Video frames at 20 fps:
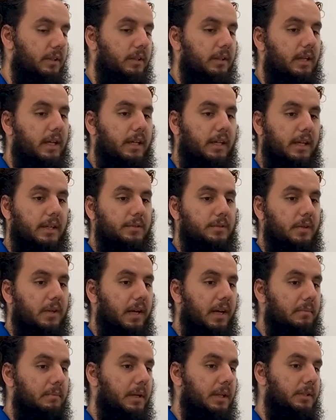like
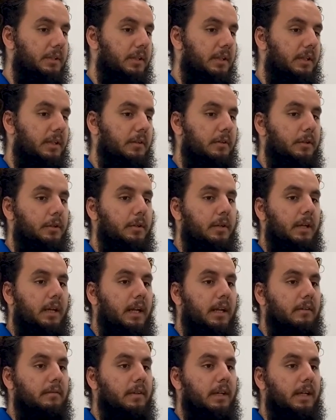yesterday I mentioned, that you can
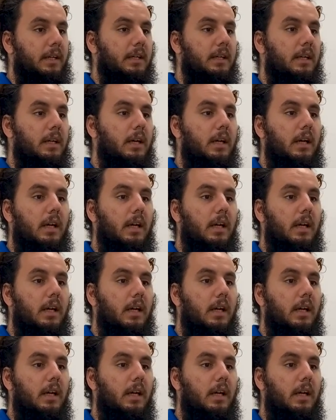have like